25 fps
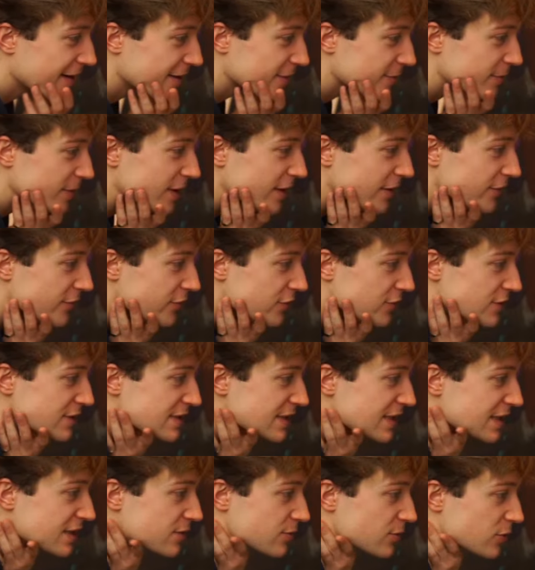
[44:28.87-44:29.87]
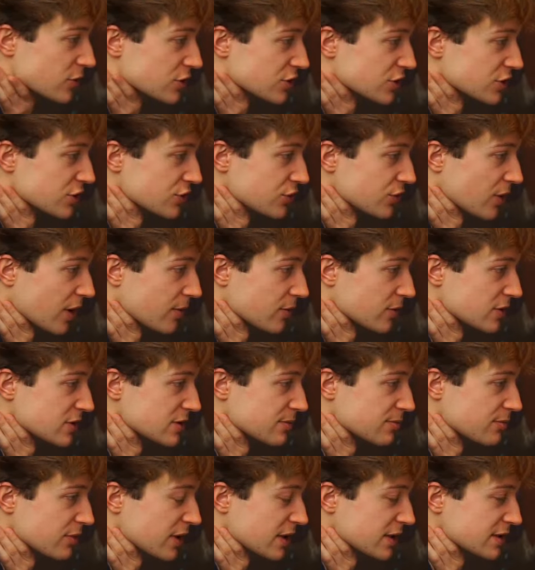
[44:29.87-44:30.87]
When I first started watching you, I was
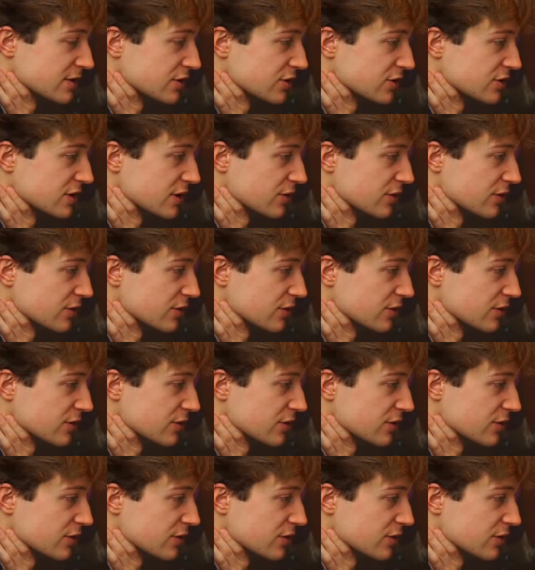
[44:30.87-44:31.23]
surprised because